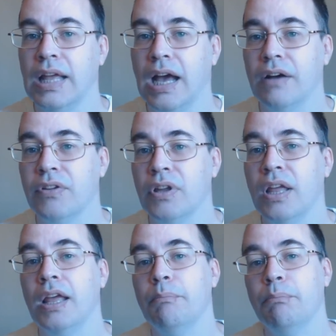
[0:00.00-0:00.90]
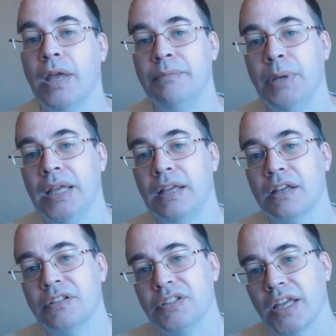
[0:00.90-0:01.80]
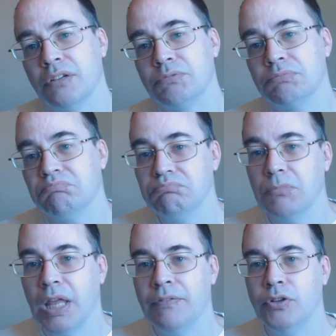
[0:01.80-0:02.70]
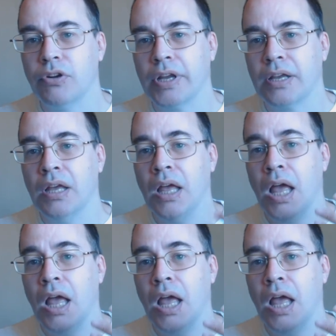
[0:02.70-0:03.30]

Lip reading: However, it may be curtailed if you drink